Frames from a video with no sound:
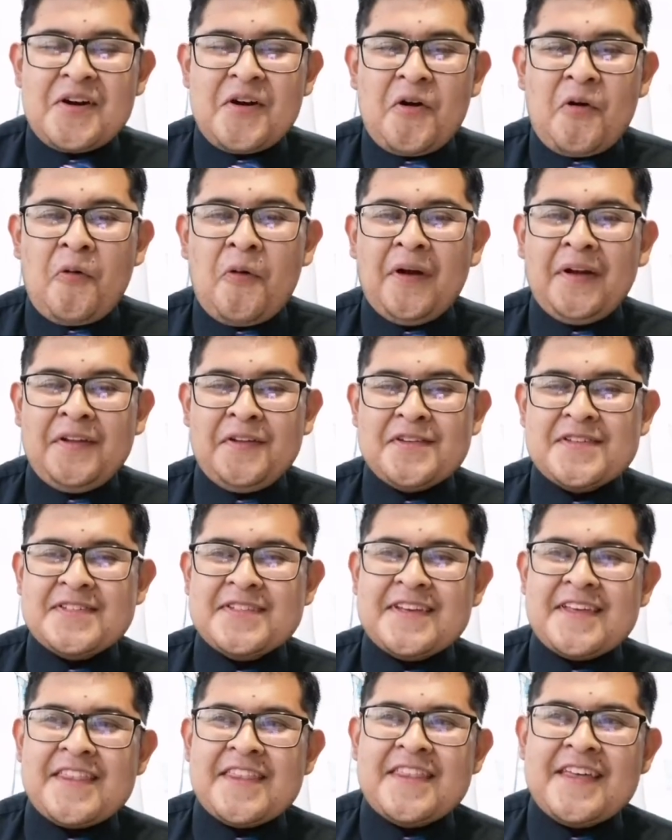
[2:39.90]
what do you
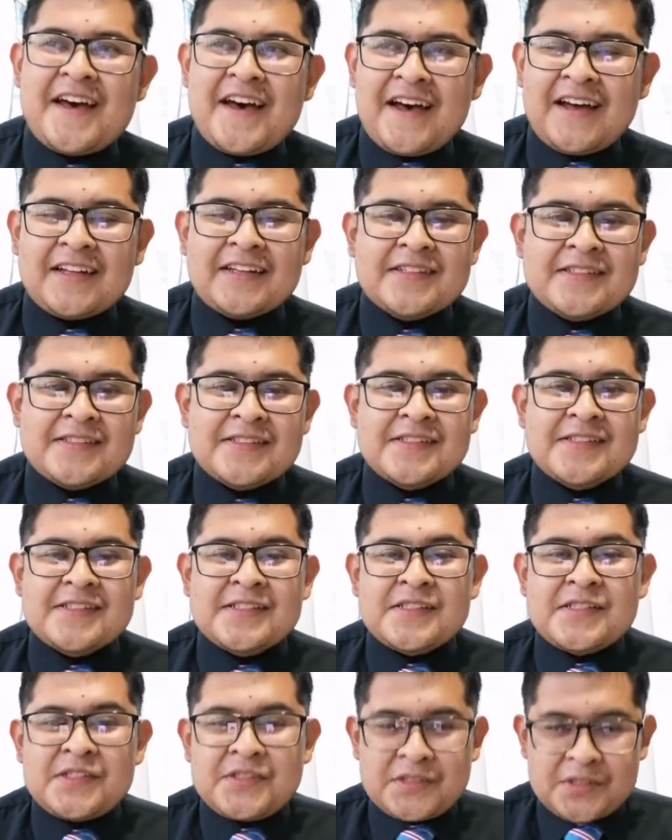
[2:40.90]
say that?
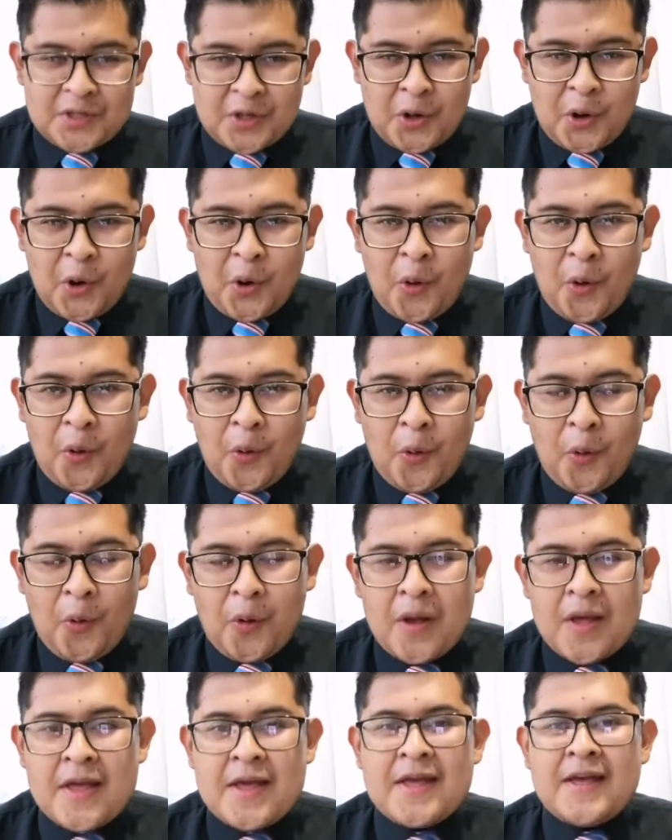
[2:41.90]
So
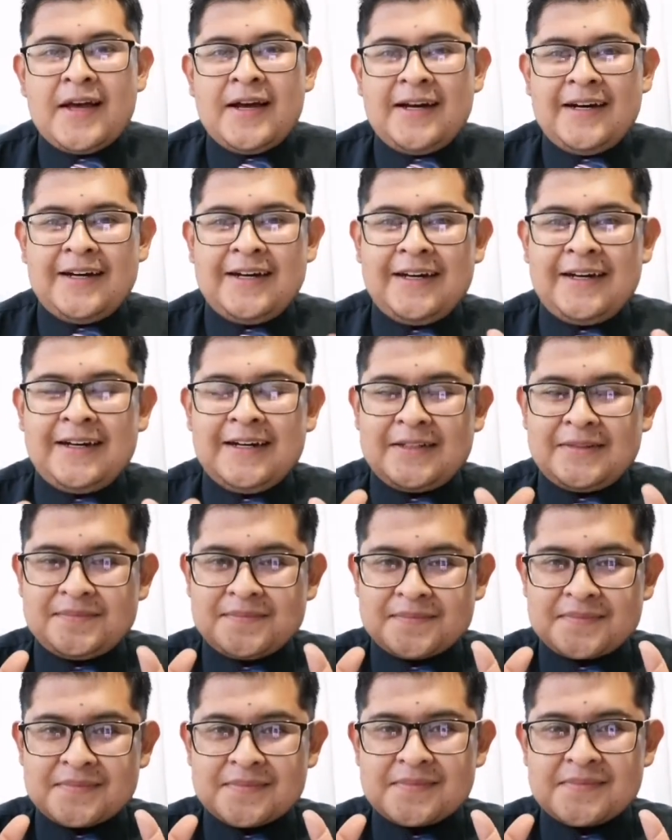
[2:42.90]

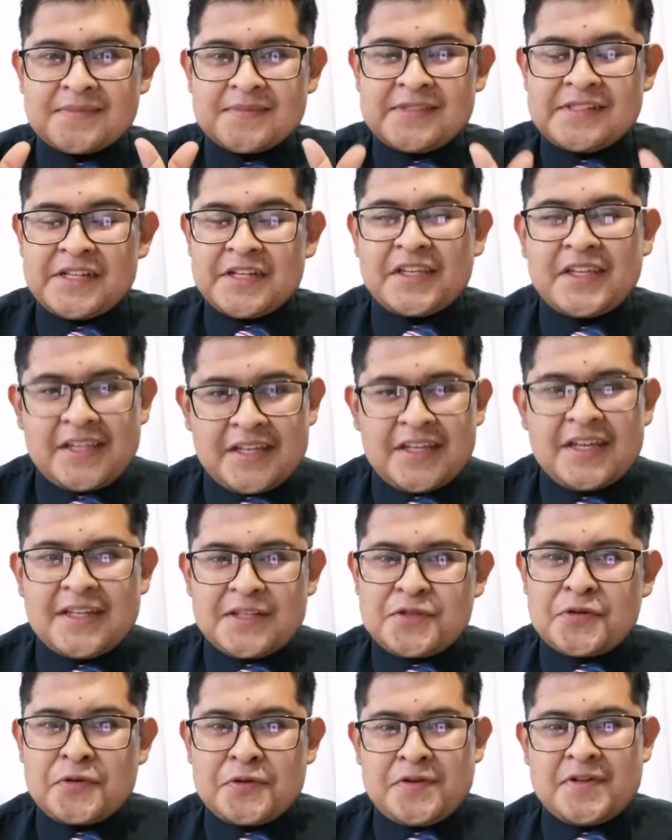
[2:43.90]
the key
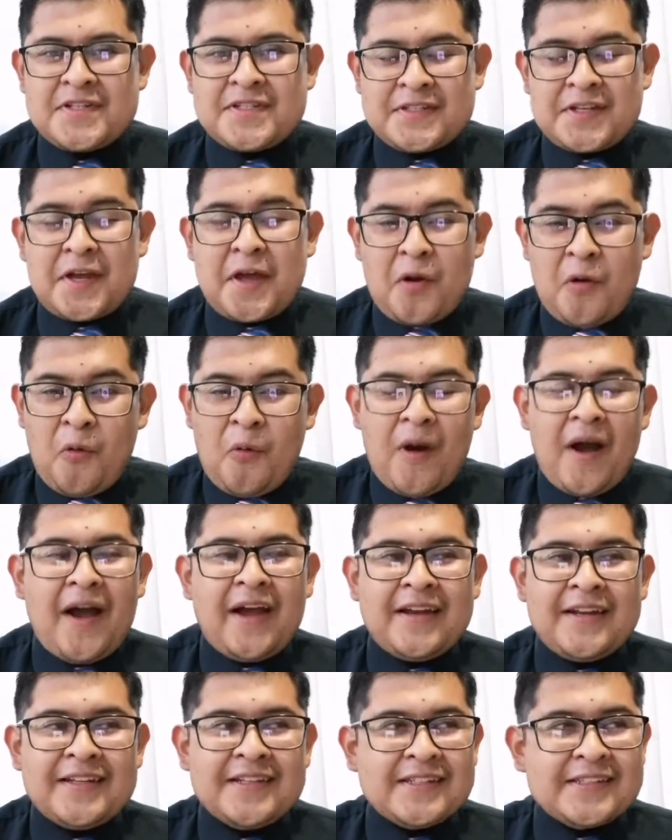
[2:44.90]
to understand
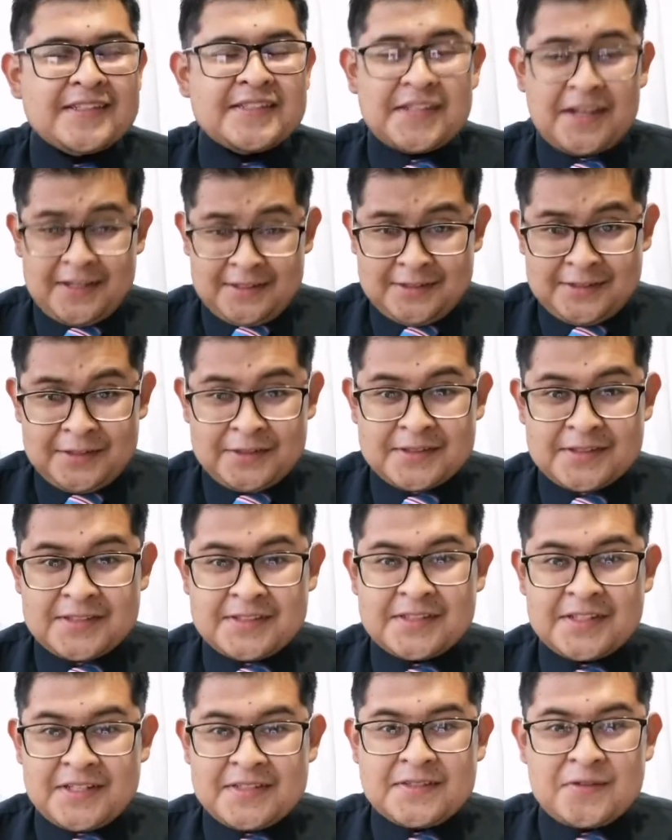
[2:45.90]
why this
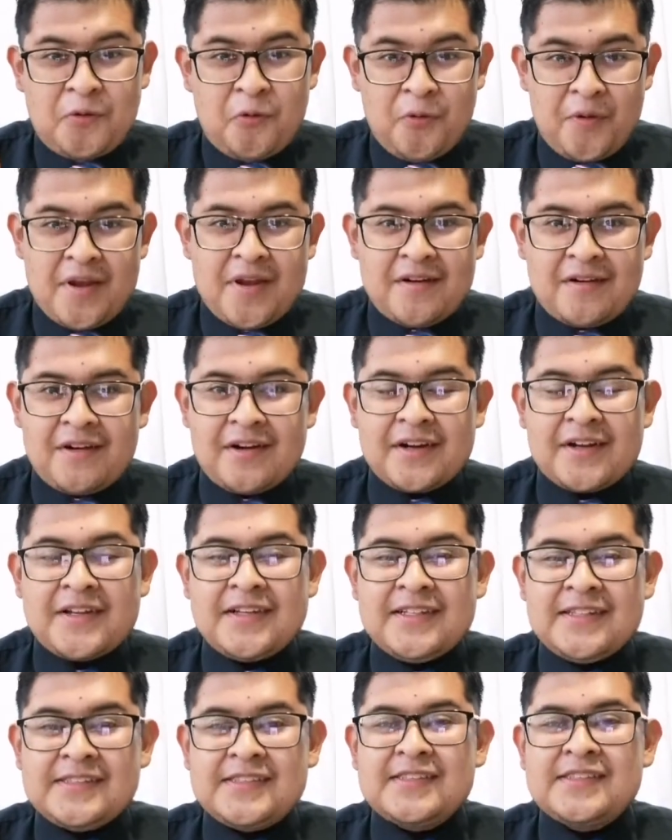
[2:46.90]
sentence is weird
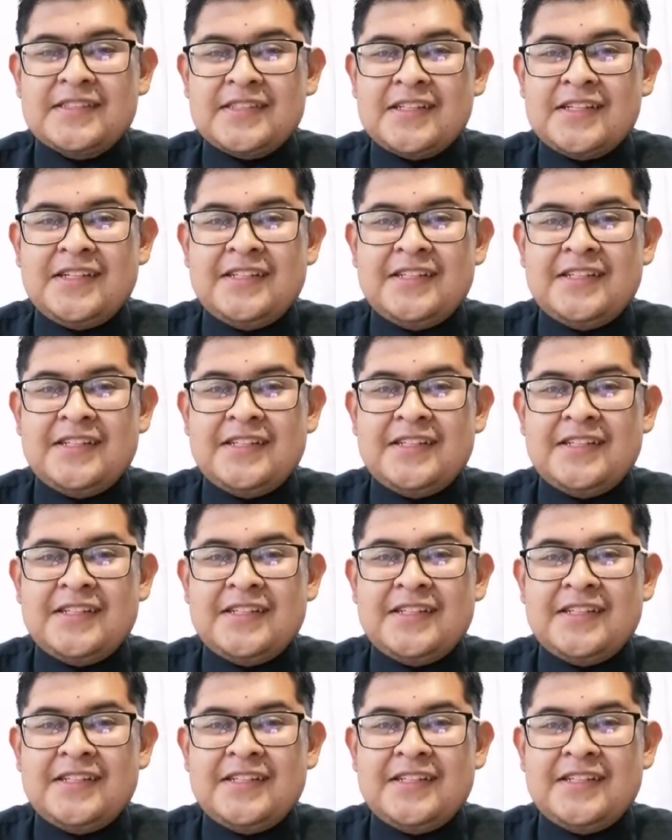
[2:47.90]
is